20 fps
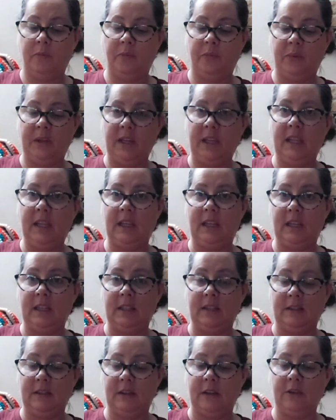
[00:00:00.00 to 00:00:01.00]
blanket
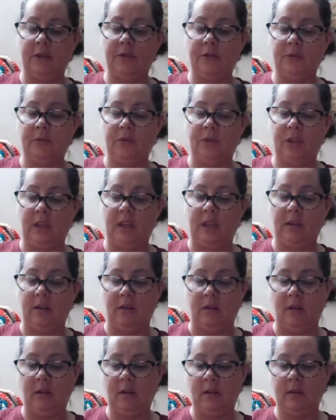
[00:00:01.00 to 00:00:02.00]
is there, so she
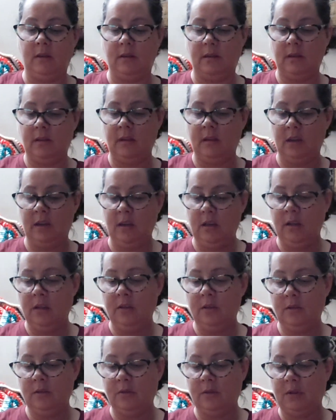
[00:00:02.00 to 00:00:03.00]
cannot.
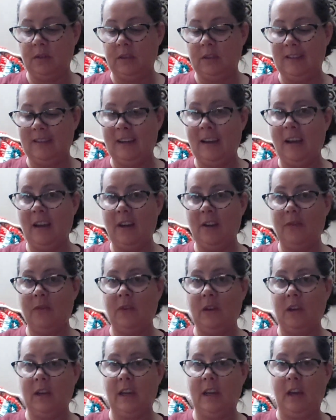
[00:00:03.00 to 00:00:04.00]
So she's not
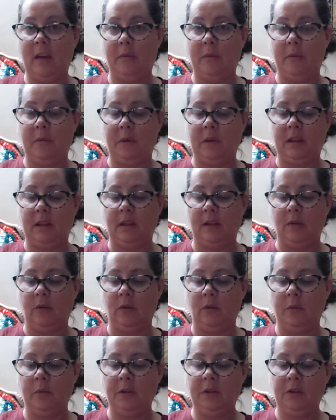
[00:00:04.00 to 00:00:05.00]
very happy about that.
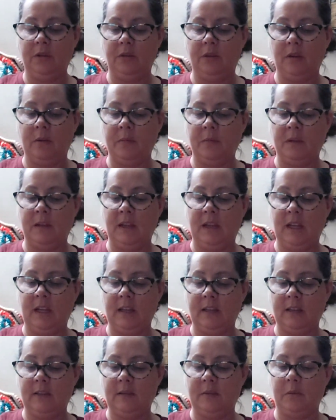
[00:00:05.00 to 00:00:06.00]
Normally she'll come and lay
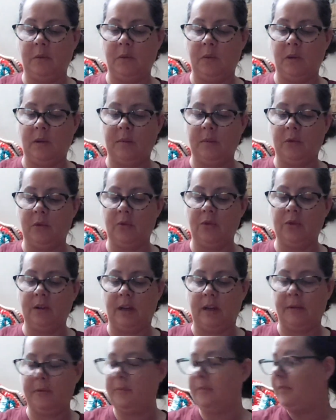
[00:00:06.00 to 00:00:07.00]
next to me while I'm
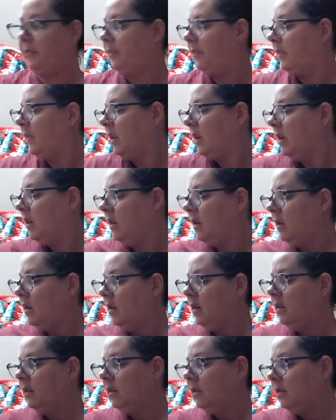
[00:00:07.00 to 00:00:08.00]
crocheting.
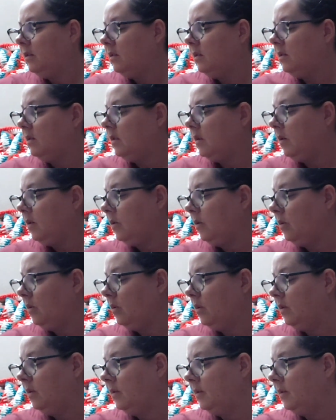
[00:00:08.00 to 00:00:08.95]
So,